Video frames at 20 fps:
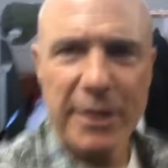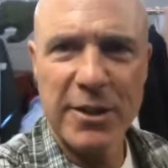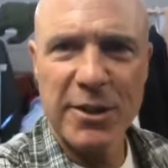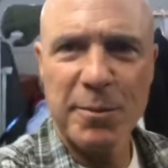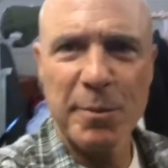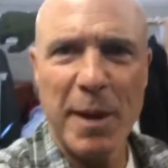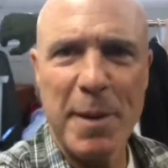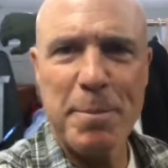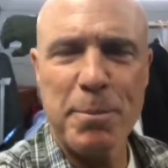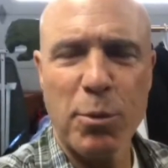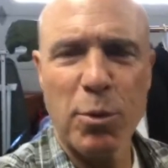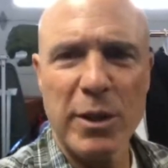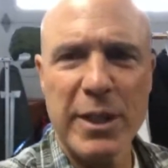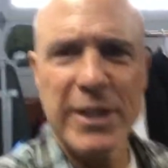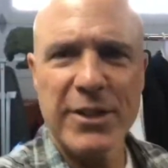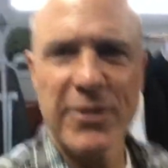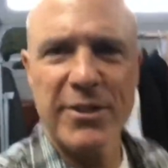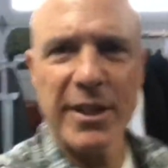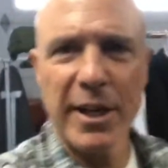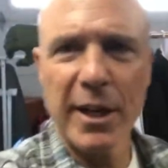this is my
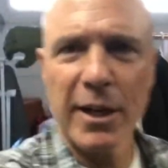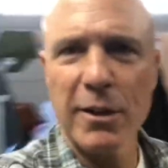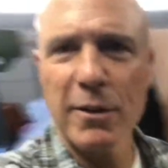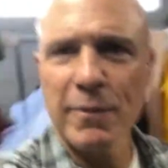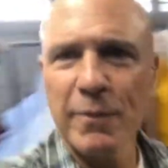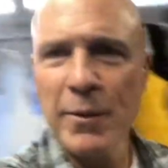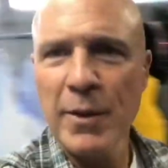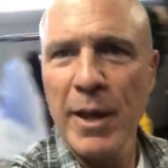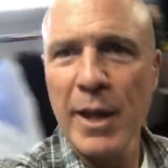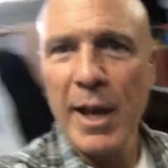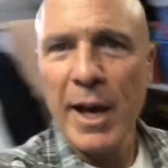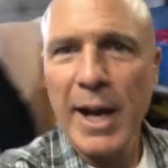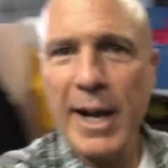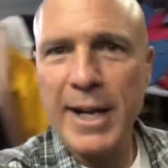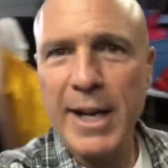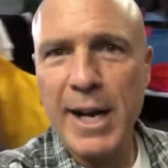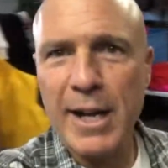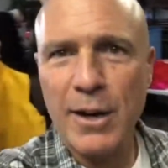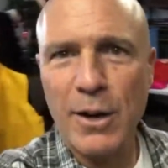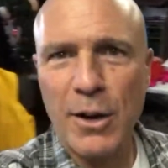pre-sale. I
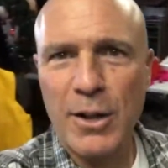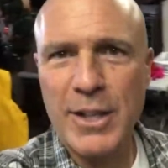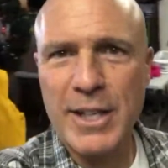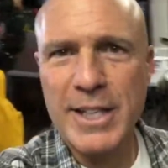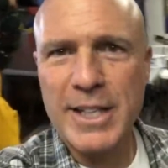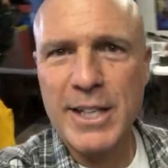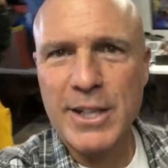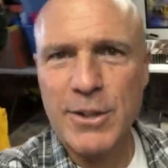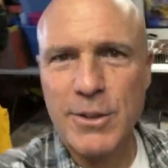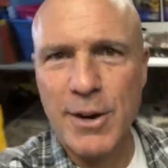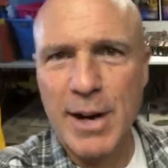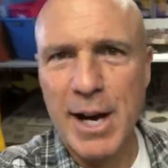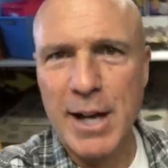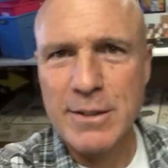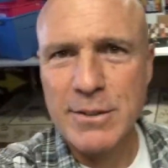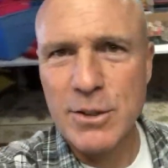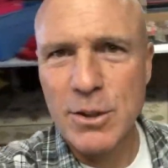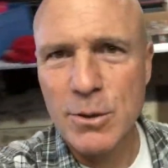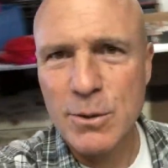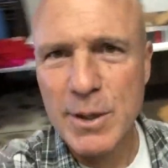got all the gear
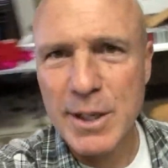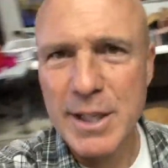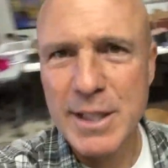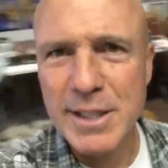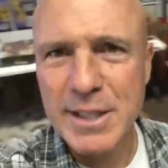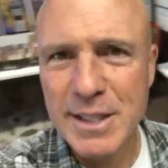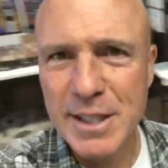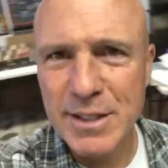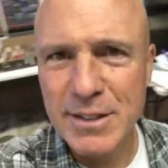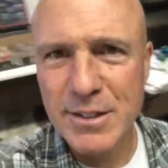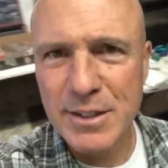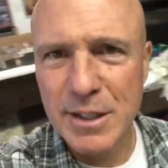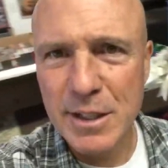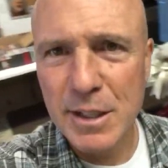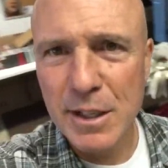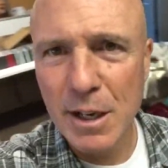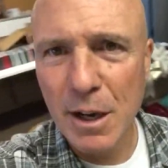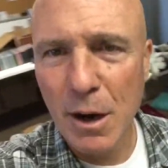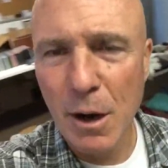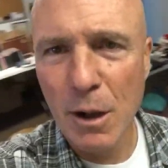out, don't get
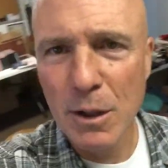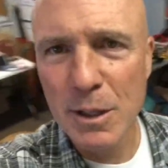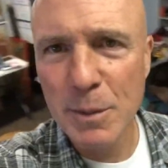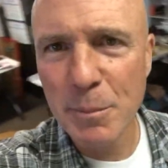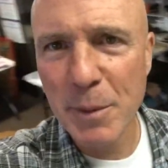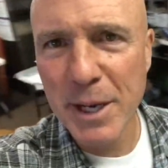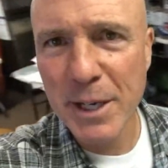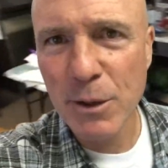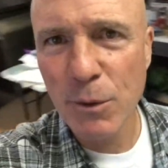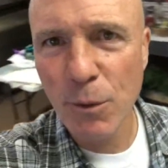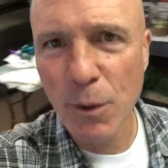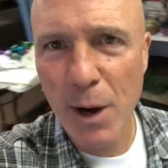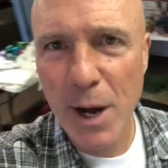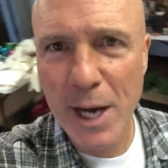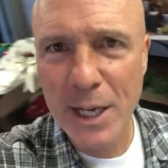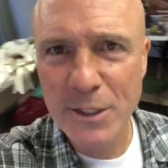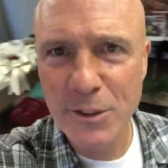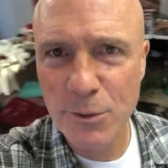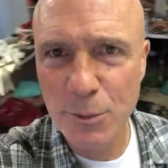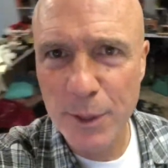dizzy, all in my
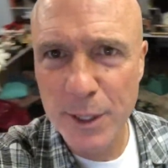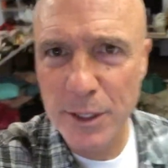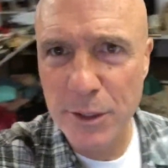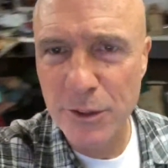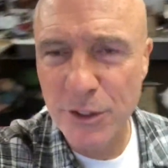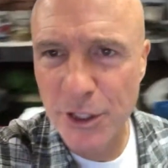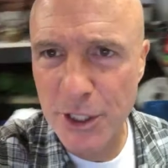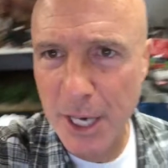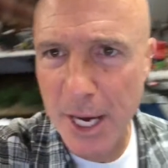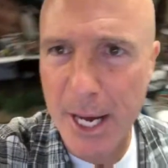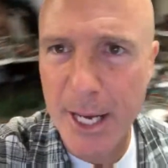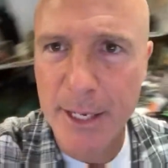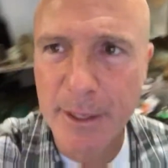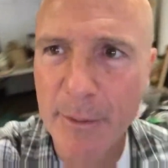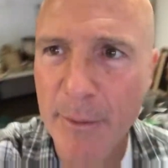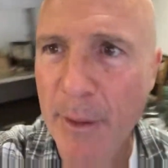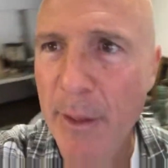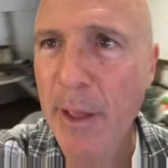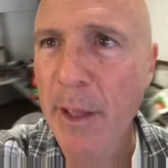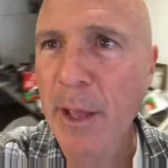garage, rain or shine.
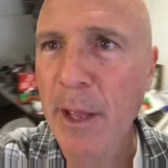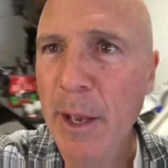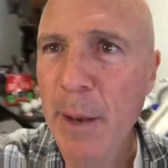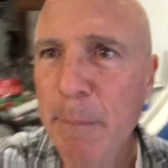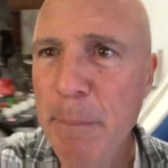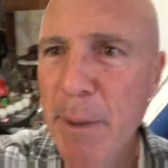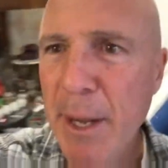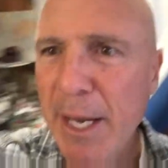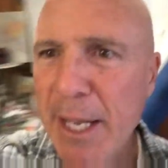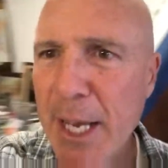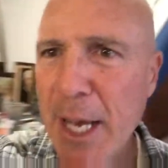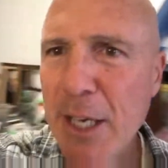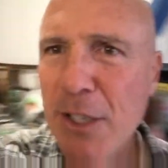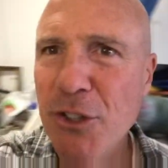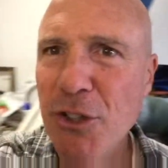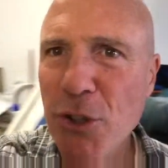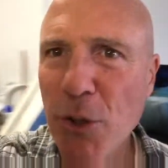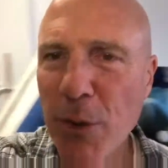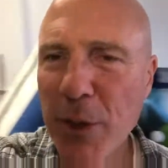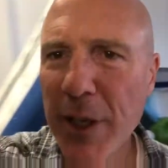But I gotta
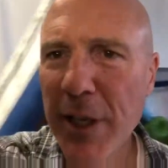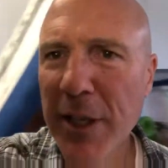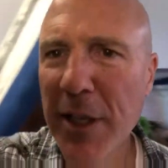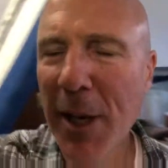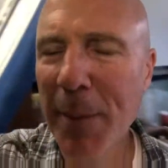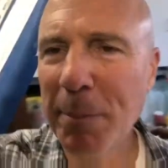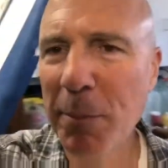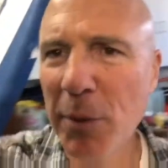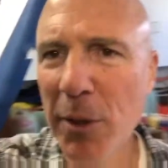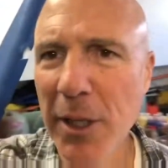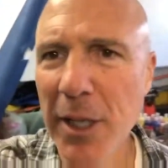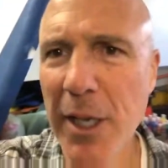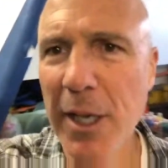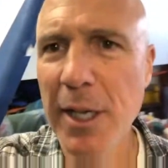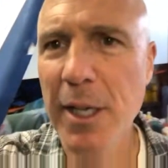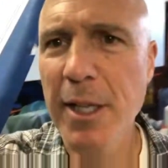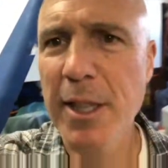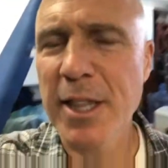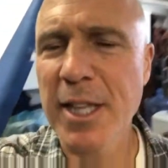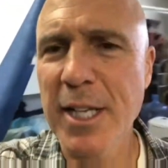show you a couple
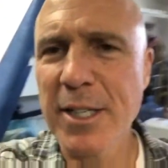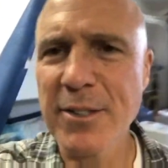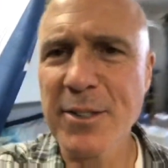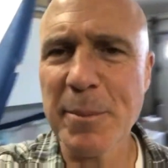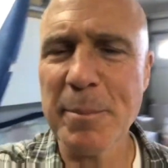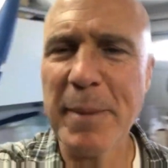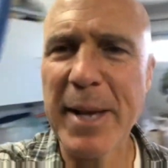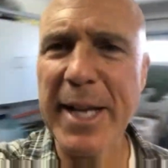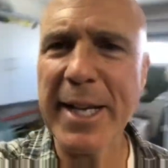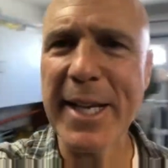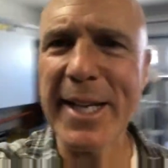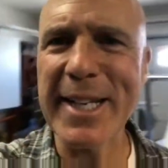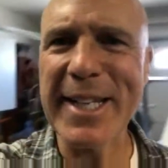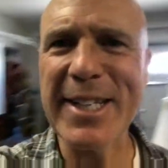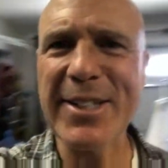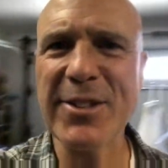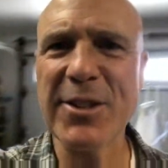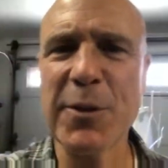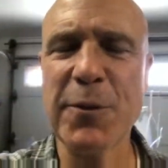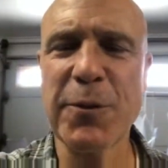things that make it
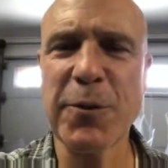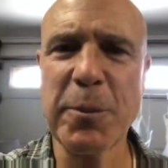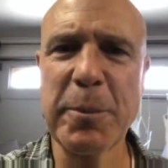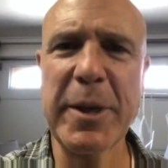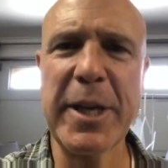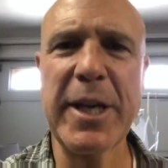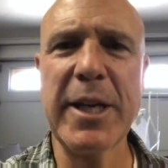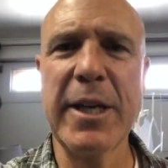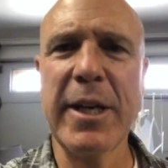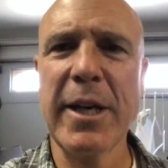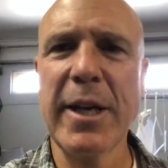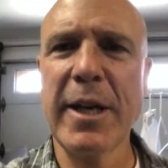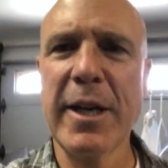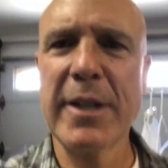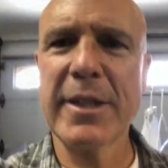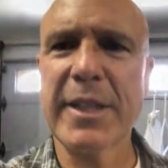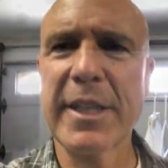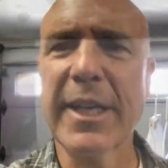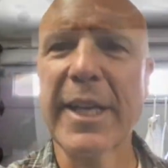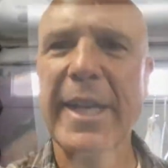easy for me
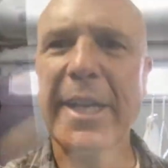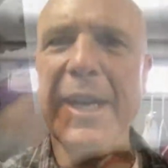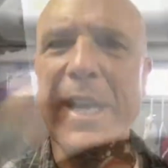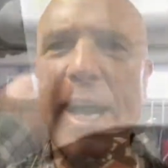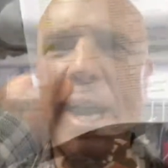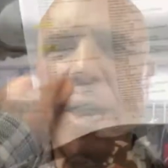to get it